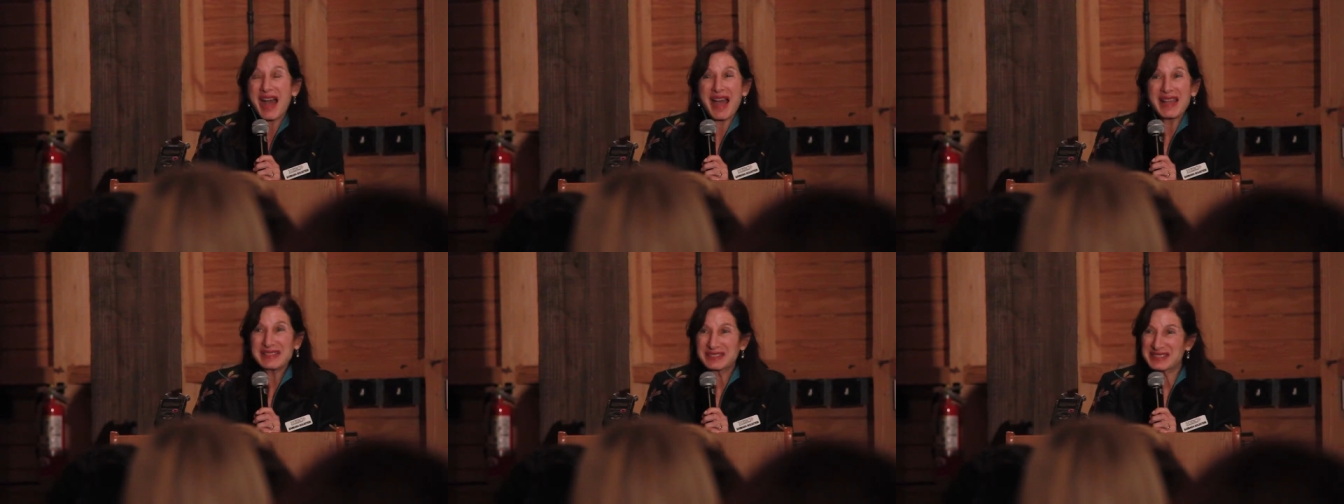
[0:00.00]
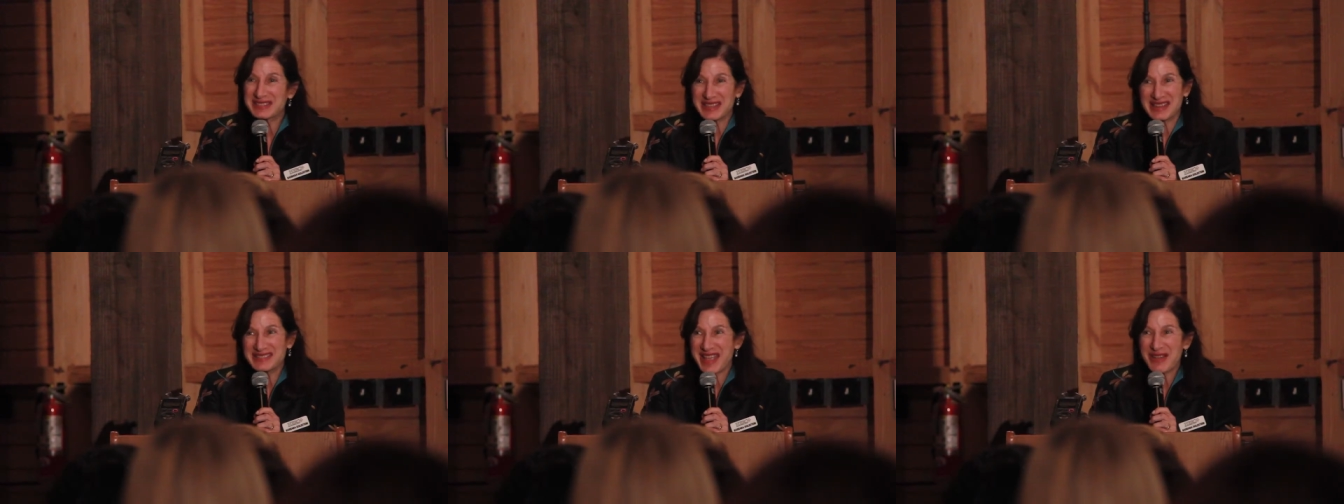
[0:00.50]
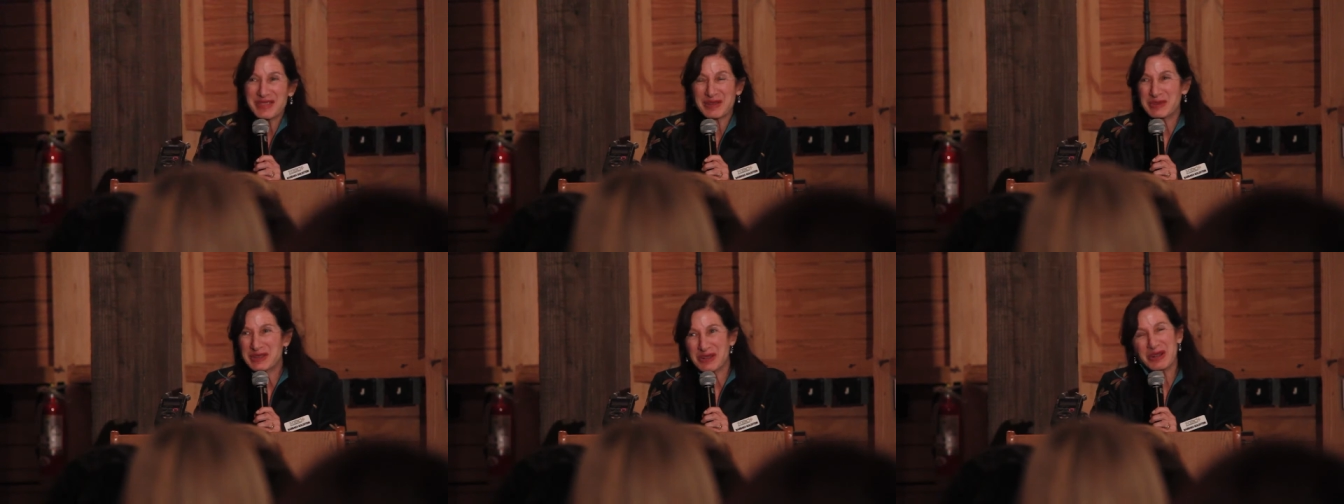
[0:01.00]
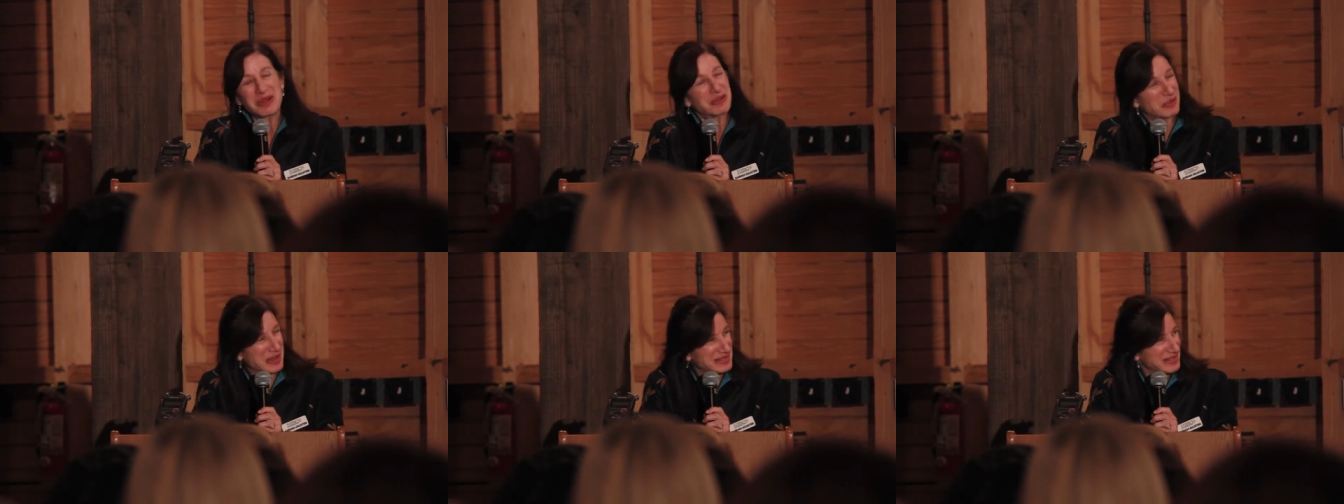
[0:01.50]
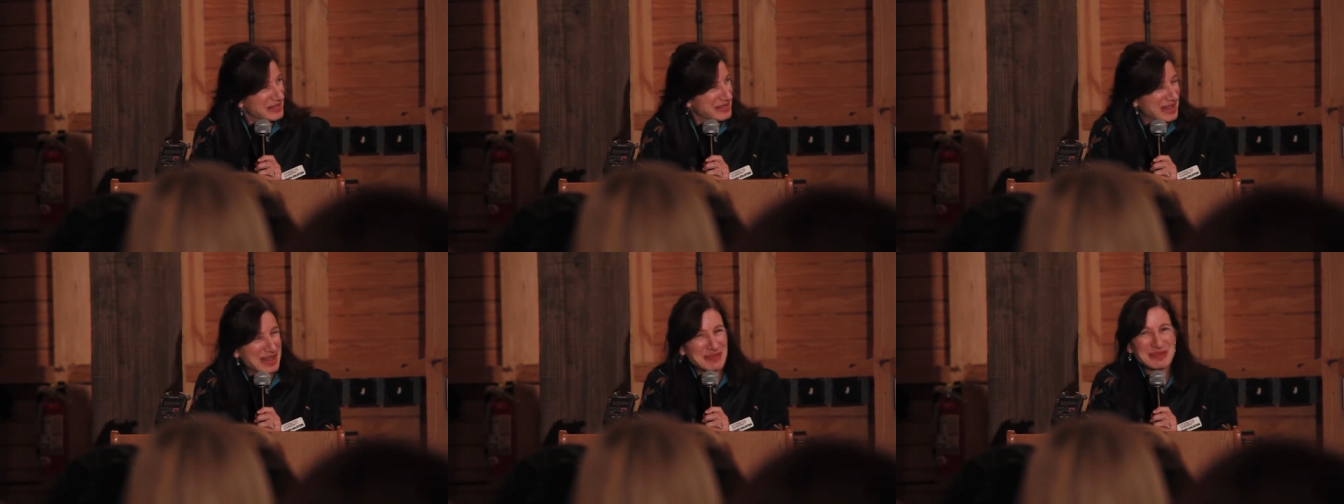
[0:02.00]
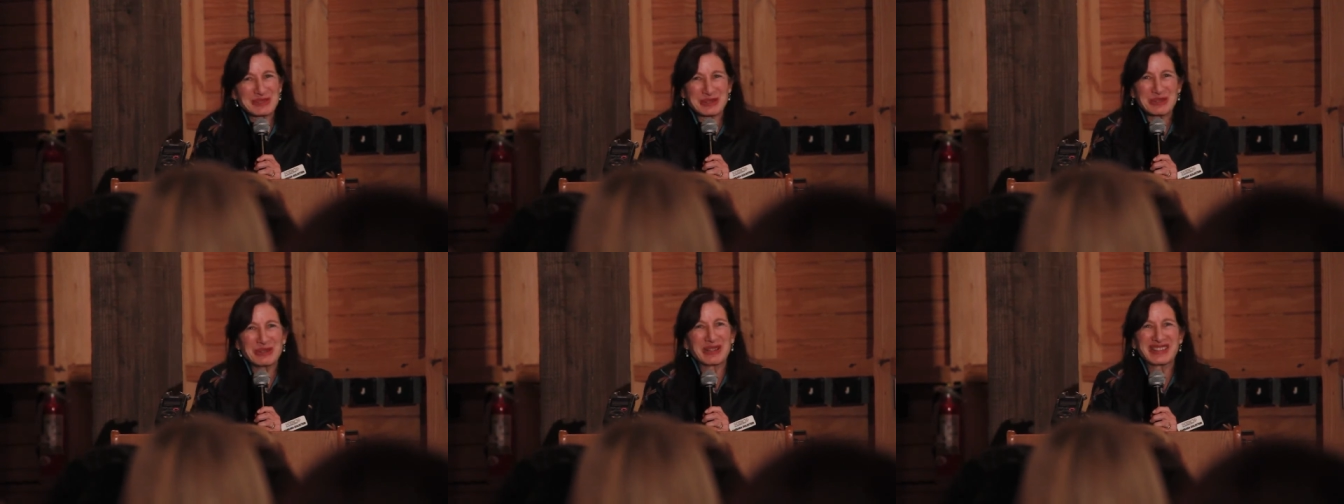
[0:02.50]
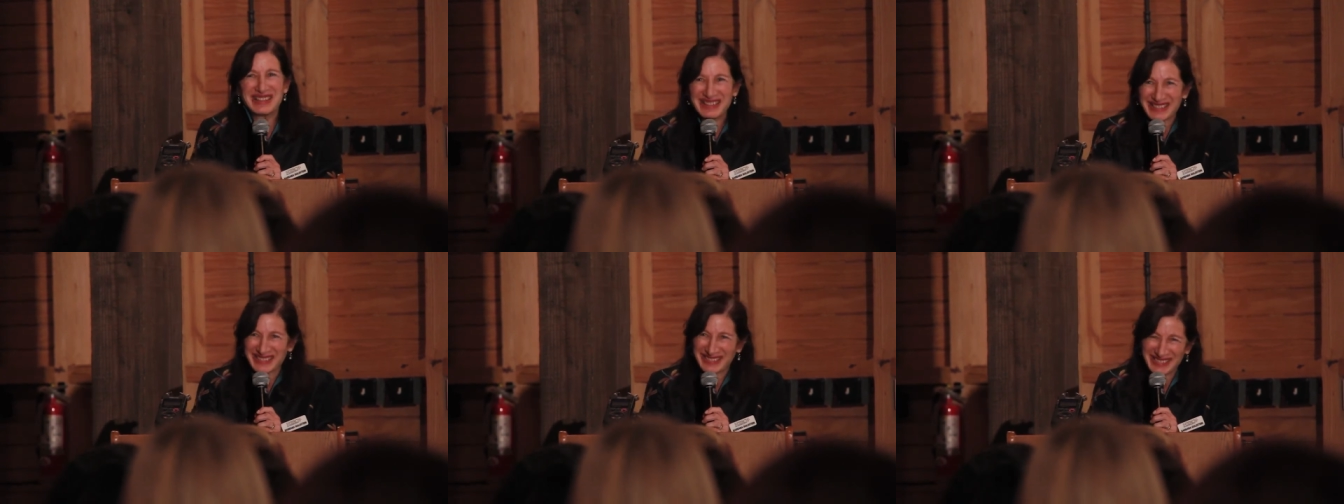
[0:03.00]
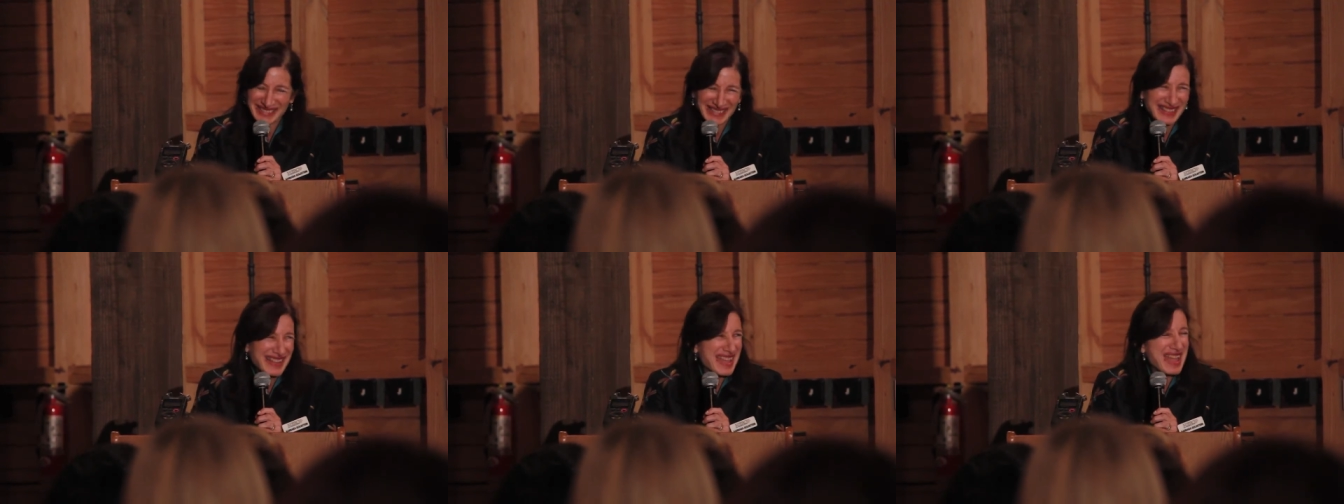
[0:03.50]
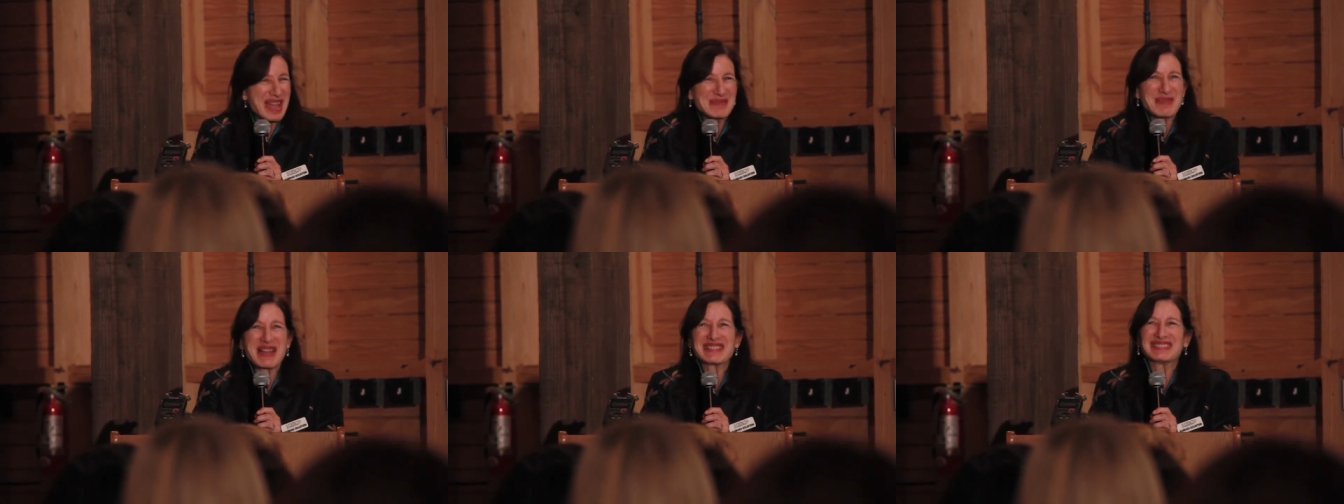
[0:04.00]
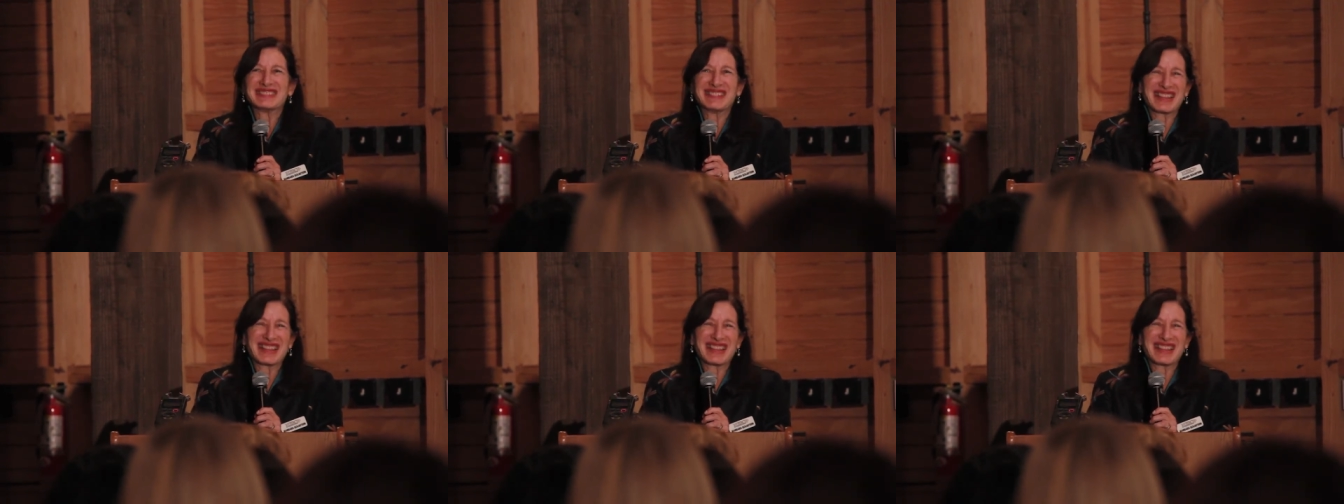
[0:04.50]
I could say now that we all went to the same school here. And Michael,